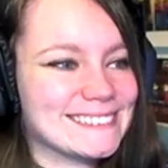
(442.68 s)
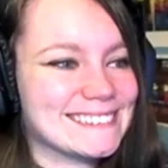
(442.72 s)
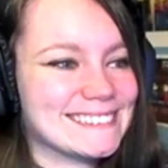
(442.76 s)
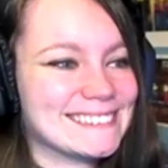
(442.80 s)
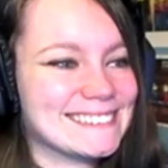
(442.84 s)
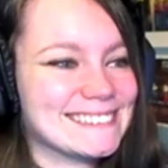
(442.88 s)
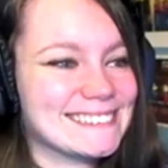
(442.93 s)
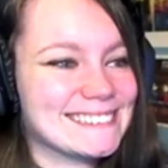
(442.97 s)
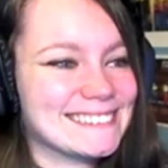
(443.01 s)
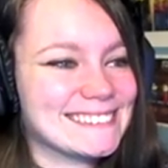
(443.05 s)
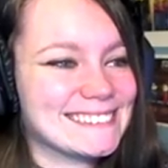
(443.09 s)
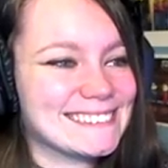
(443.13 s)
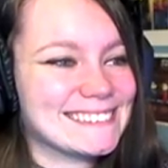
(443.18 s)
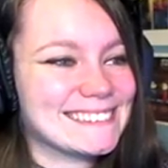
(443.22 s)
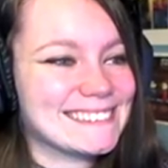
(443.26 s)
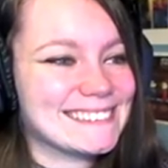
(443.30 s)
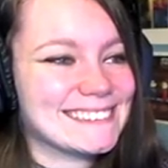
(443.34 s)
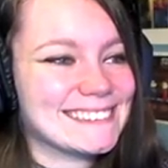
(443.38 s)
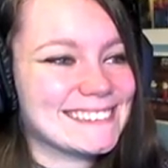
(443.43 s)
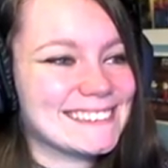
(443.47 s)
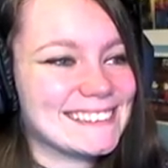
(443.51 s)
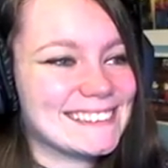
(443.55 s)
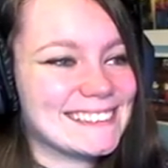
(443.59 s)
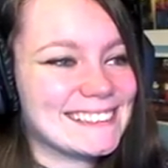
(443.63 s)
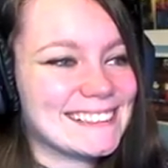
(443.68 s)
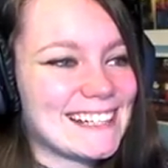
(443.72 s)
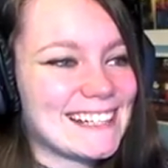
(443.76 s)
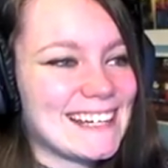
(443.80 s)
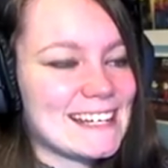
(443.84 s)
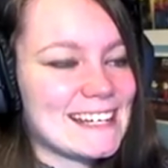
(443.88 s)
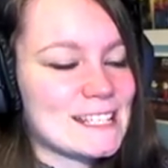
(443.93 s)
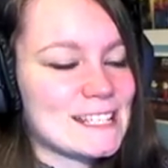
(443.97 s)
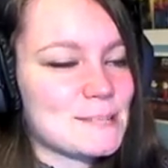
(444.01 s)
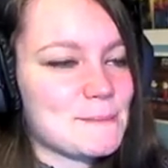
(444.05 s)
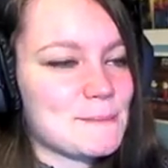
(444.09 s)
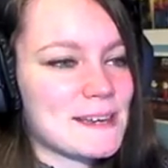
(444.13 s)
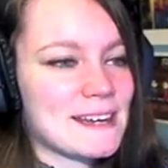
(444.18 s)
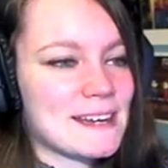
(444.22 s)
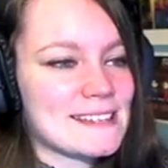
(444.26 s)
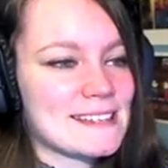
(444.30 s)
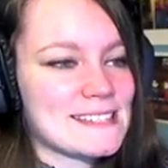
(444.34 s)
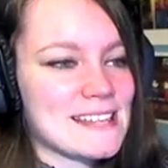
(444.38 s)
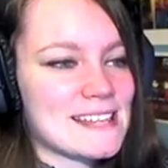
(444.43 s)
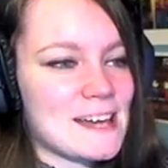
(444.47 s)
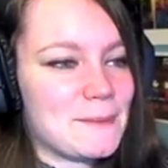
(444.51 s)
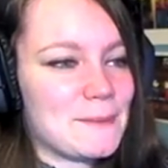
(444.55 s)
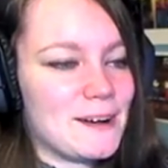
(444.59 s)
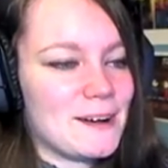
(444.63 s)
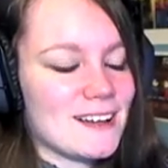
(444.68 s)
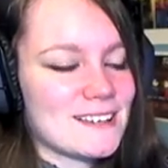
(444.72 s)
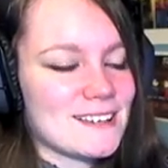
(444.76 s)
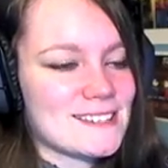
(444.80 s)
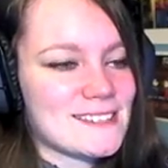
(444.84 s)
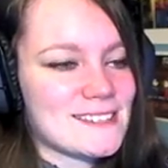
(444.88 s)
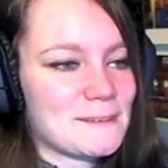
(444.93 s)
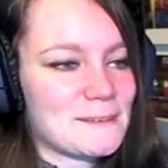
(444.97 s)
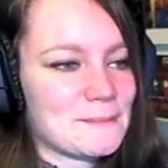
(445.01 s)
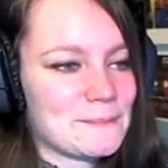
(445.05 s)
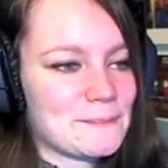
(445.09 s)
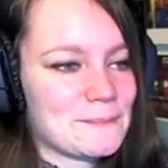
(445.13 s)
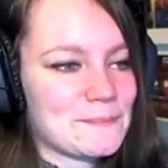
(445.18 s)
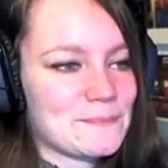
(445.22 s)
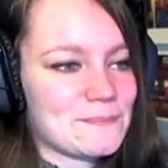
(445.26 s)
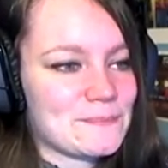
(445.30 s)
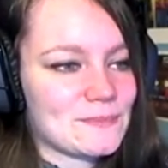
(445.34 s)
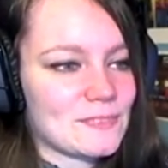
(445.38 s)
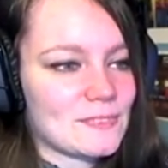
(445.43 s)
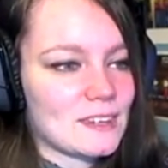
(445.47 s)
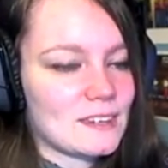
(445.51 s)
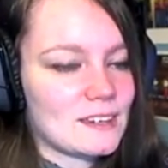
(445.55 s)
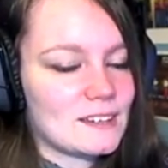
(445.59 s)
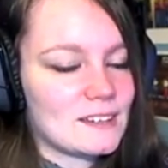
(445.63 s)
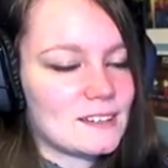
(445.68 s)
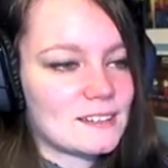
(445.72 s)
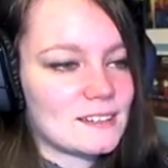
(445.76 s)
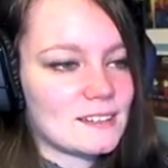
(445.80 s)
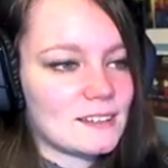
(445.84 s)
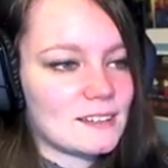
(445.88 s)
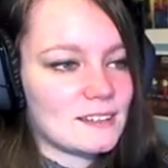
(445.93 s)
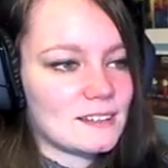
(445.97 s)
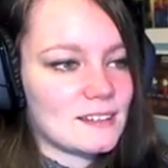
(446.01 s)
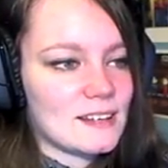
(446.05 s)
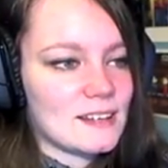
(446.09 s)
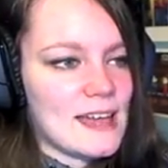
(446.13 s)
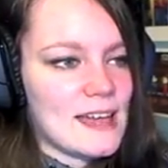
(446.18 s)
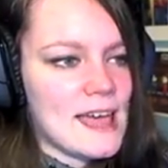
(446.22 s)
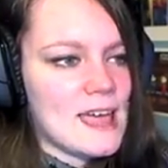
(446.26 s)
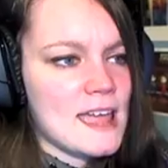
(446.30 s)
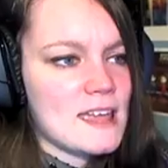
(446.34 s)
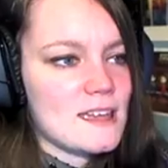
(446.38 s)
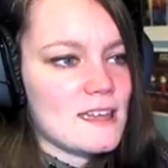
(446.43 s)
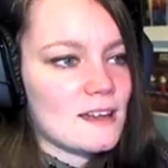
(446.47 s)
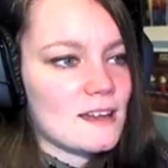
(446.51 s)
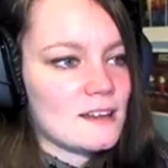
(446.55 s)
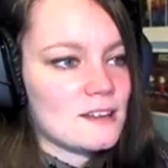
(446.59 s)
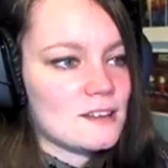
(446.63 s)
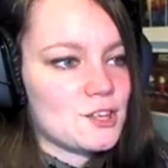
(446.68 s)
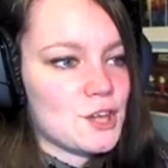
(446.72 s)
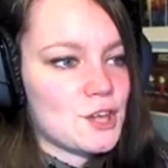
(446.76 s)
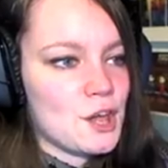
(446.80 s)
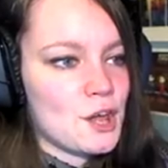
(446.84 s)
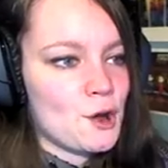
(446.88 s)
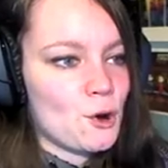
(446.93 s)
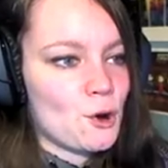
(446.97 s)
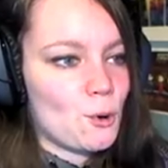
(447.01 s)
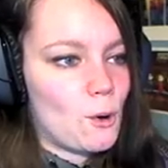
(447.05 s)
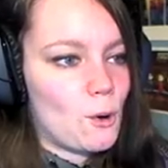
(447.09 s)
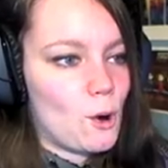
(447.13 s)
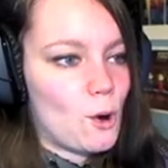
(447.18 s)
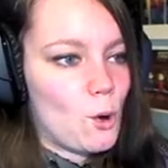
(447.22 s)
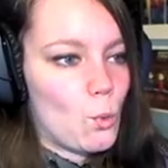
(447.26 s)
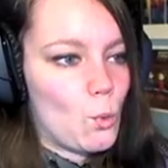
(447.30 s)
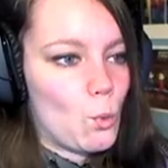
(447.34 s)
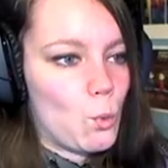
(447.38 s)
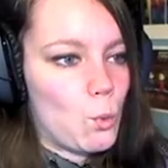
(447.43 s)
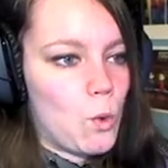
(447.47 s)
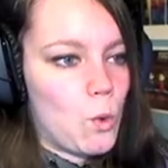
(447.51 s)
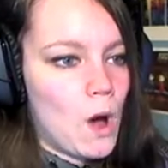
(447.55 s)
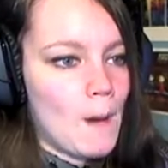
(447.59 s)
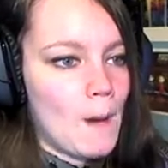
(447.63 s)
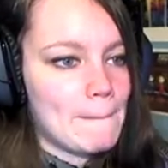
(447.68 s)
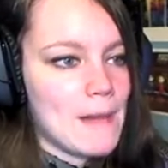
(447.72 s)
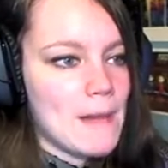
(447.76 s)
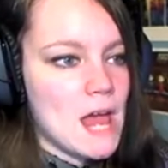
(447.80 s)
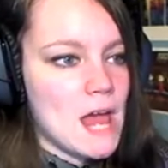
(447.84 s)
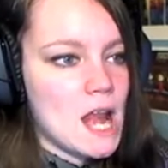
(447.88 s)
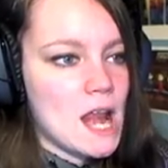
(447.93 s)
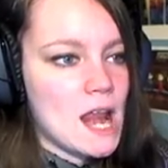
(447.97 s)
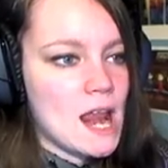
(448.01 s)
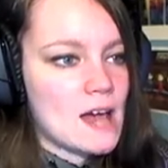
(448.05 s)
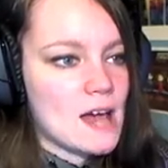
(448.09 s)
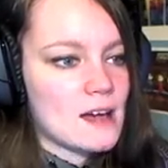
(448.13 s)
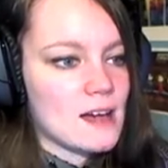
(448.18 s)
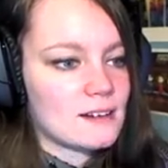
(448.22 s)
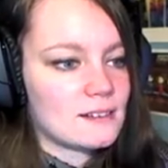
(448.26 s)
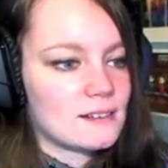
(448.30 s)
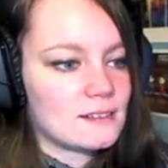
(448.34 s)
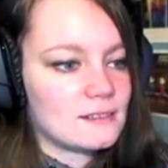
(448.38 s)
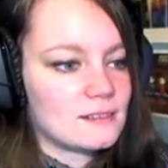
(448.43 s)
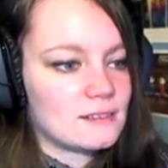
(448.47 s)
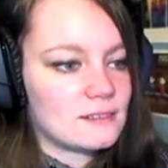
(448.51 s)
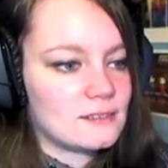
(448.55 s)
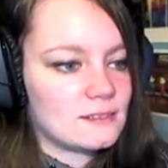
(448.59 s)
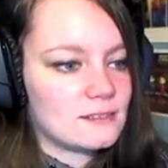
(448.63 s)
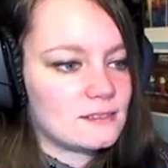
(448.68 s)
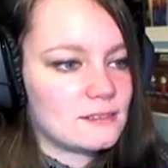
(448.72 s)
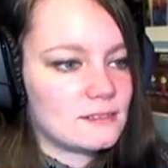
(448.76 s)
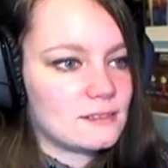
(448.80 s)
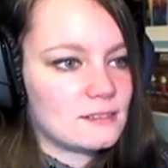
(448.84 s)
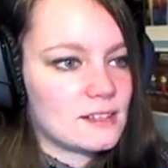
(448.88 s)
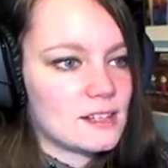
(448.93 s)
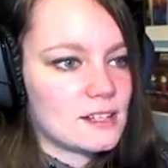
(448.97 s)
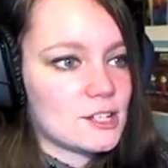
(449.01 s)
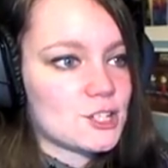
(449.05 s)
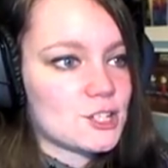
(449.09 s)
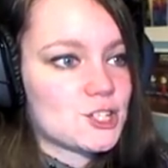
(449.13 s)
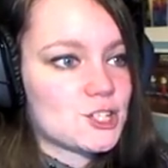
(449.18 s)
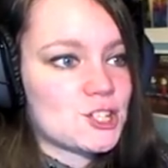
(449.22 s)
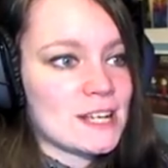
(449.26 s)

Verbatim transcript: All systems nominal. It's because I'm awesome. Hey, you! Woman! Busy day for you, isn't it?